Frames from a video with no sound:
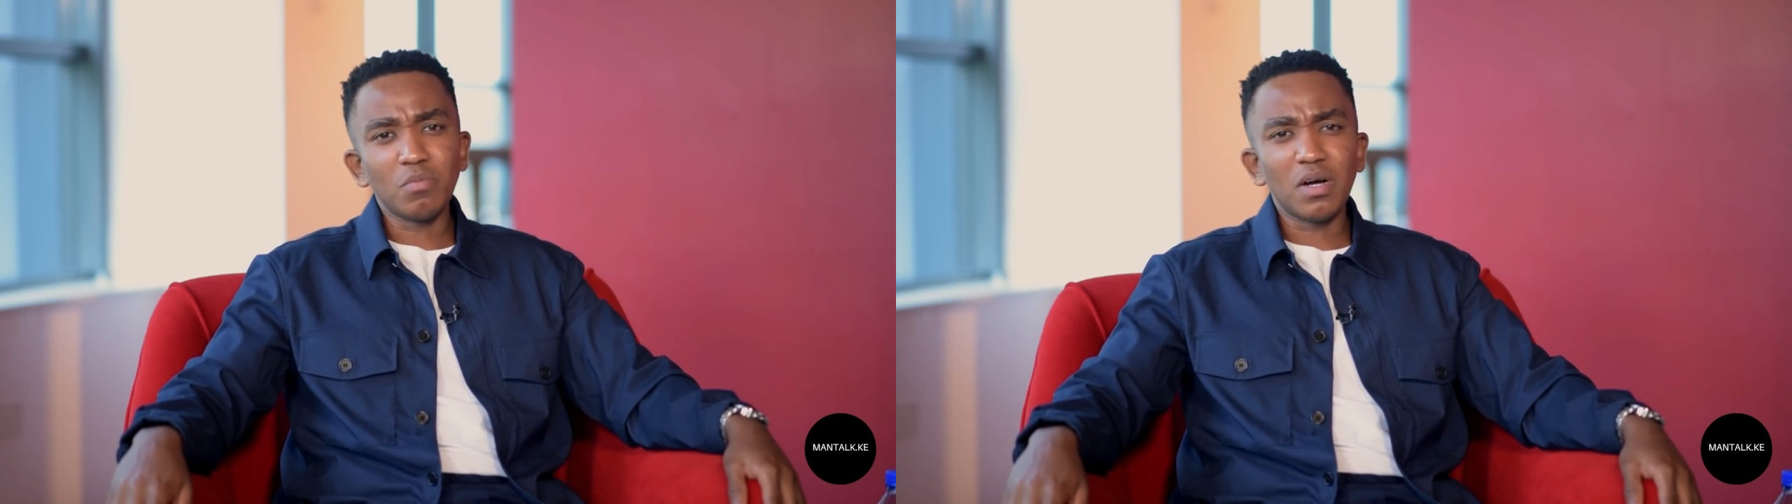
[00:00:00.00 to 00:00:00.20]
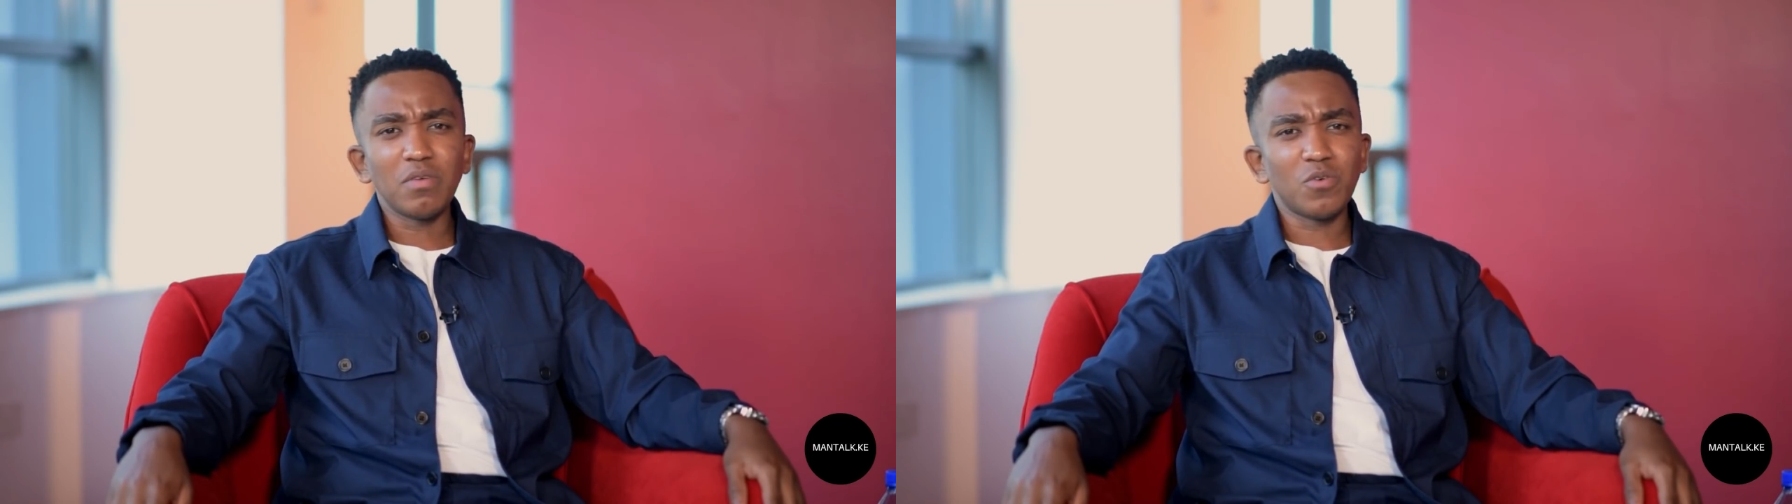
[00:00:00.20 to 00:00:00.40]

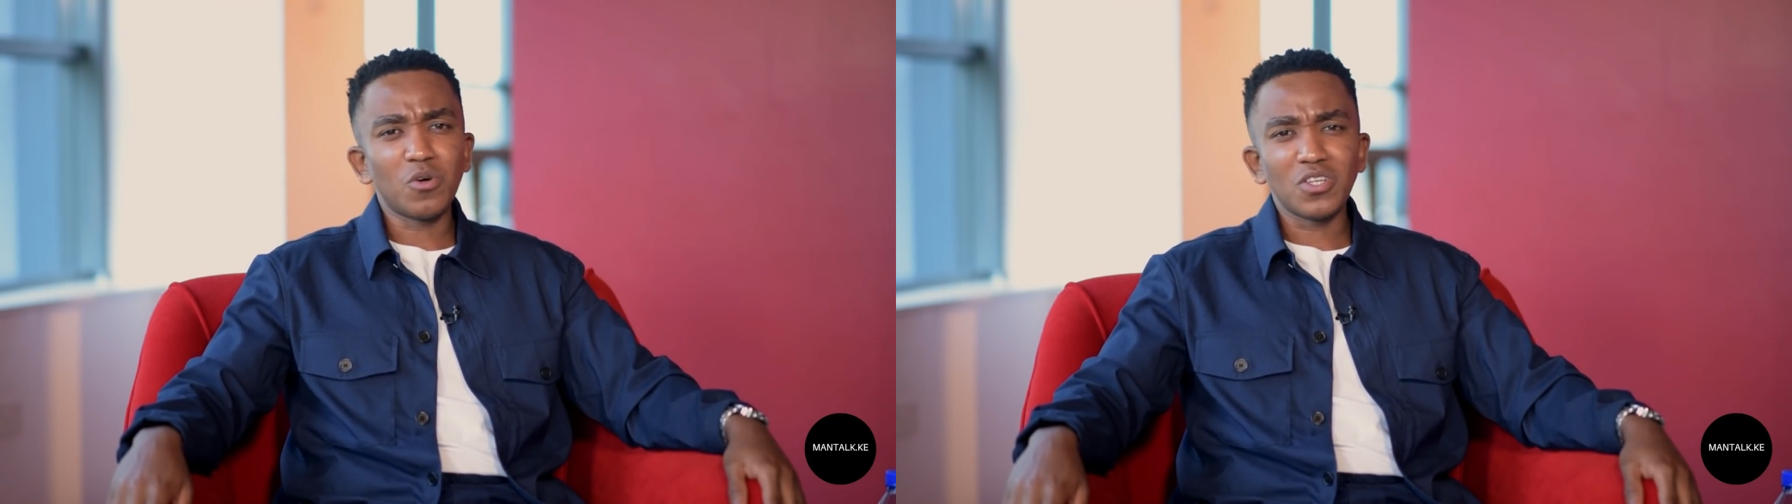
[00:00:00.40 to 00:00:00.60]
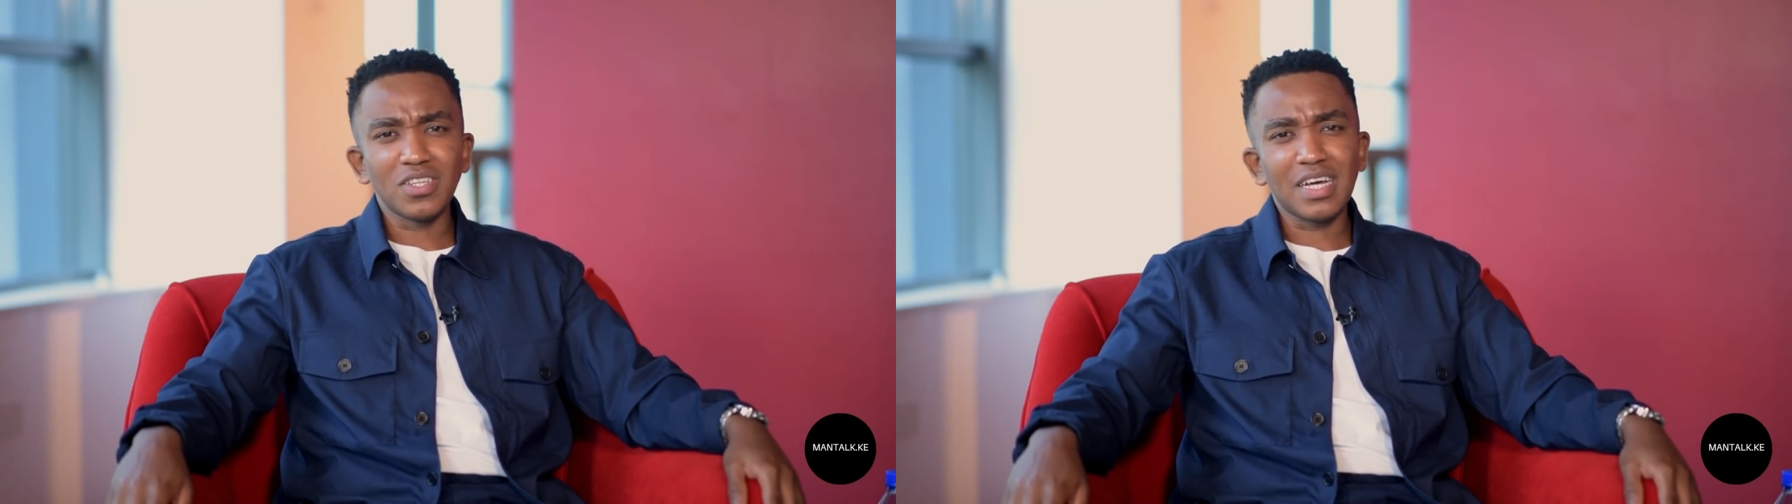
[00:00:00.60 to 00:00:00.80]
Mom, if you're
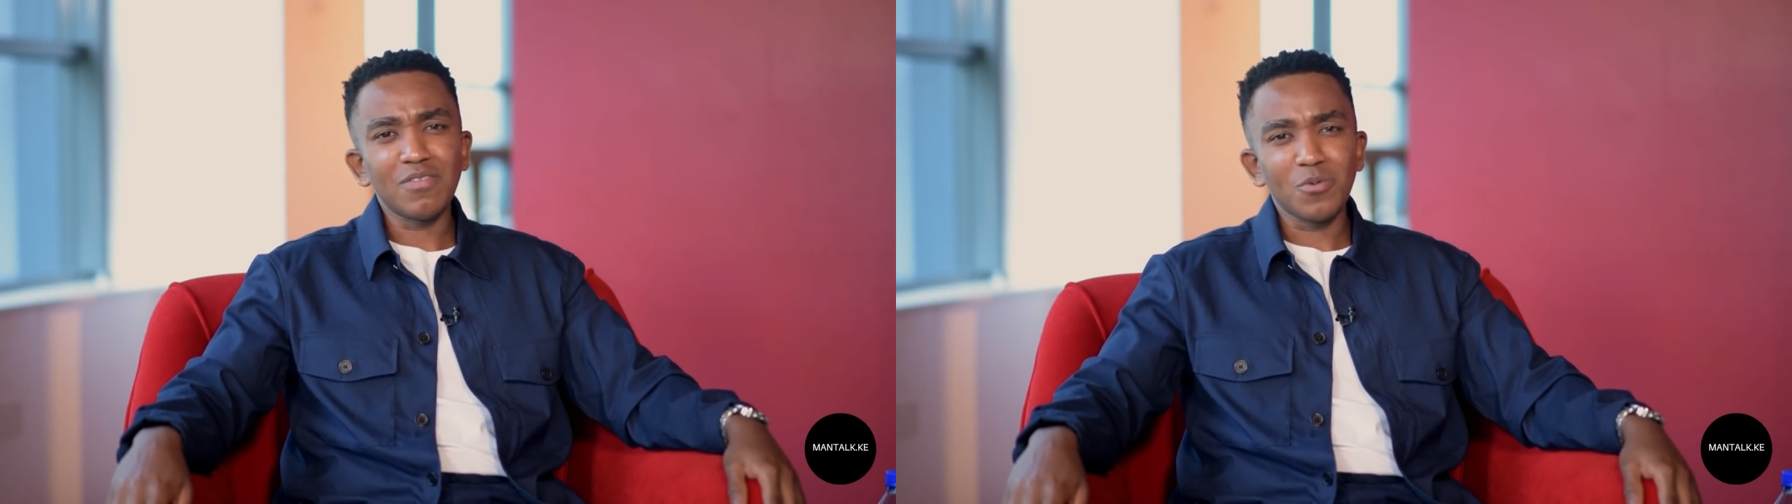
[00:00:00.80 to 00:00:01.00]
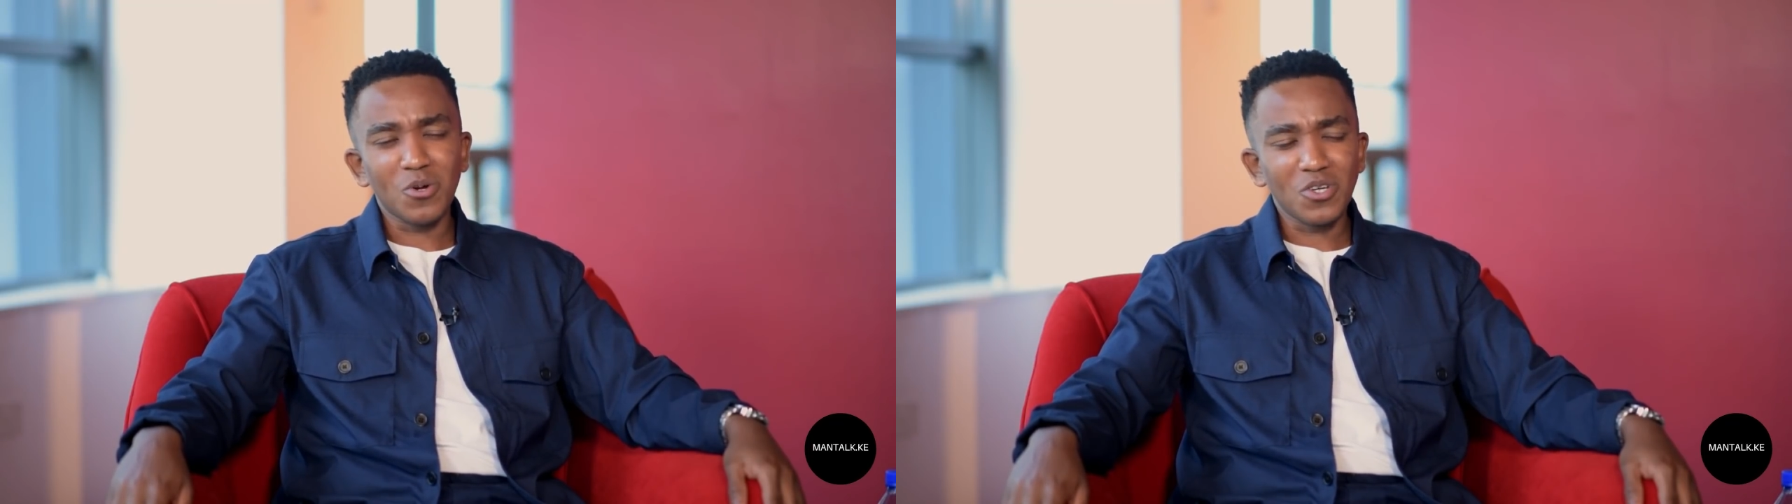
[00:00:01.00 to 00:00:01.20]
watching this, Dad,
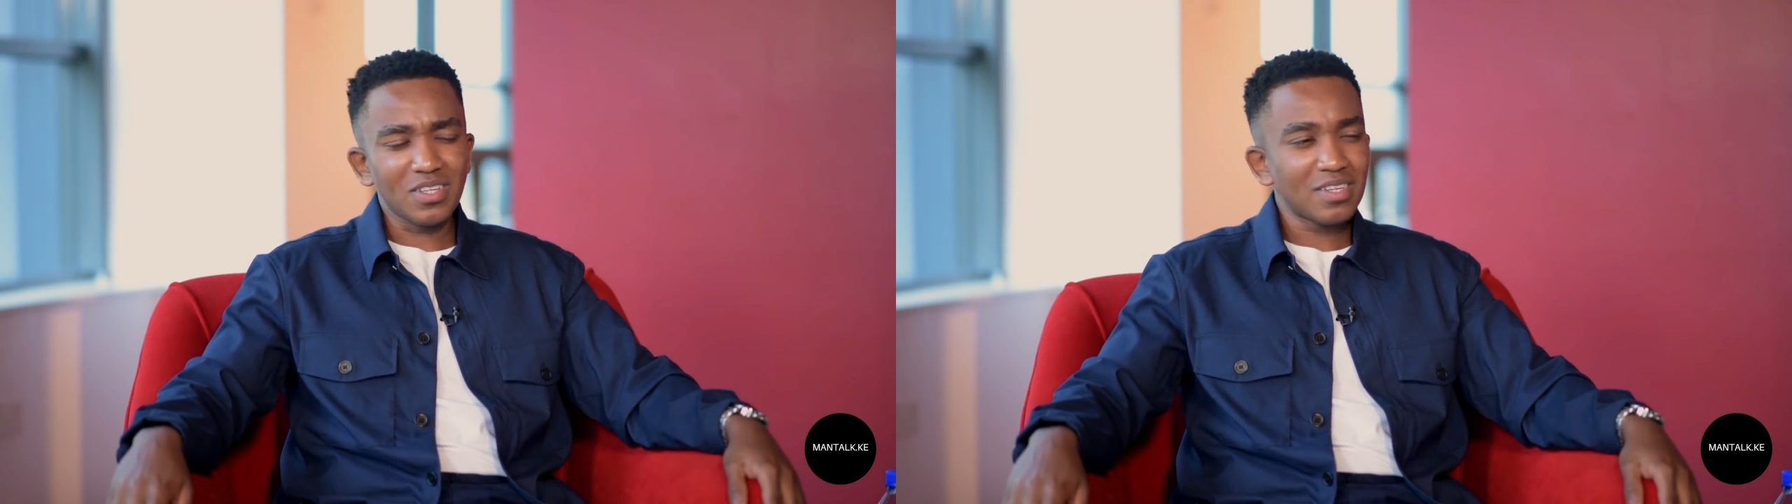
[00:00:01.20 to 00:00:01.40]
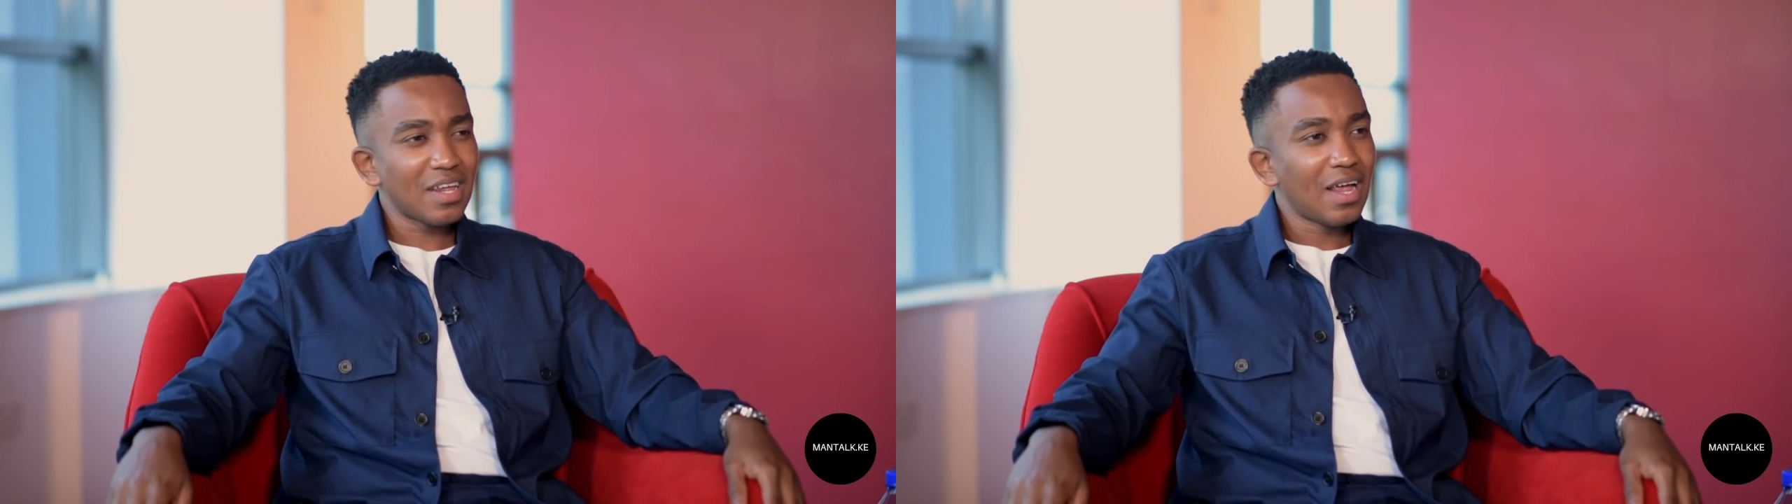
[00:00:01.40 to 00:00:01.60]
if you're watching
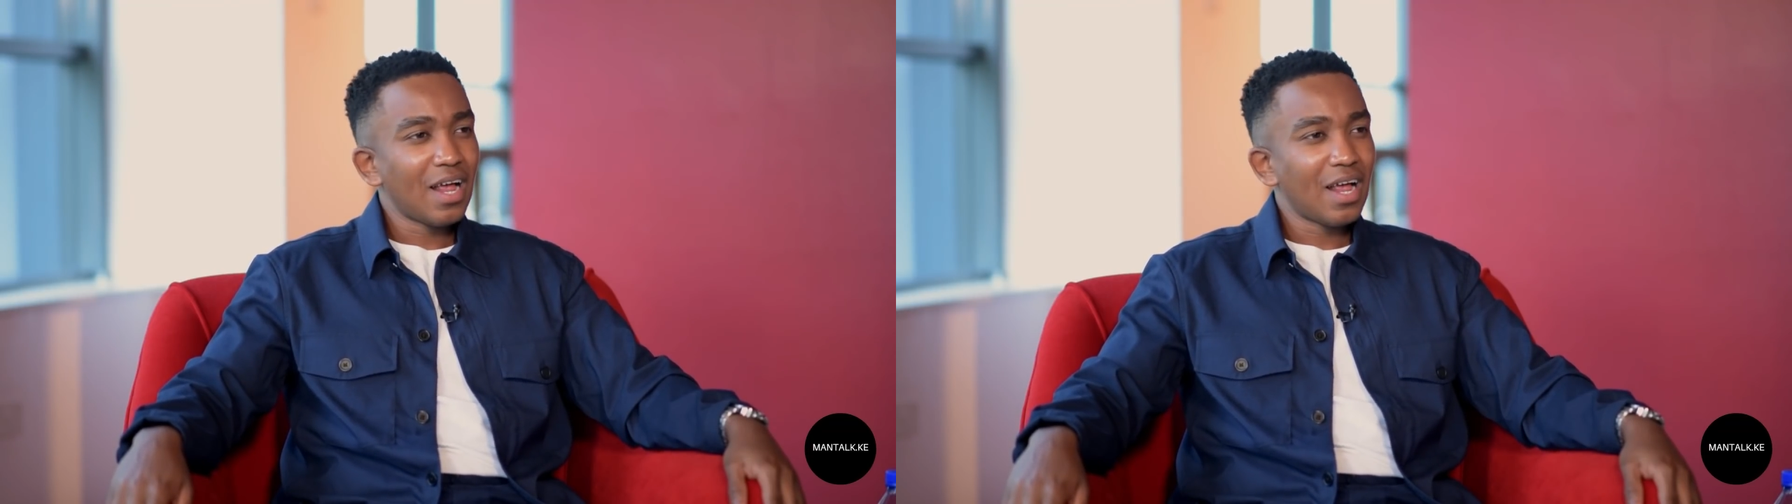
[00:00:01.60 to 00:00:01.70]
this,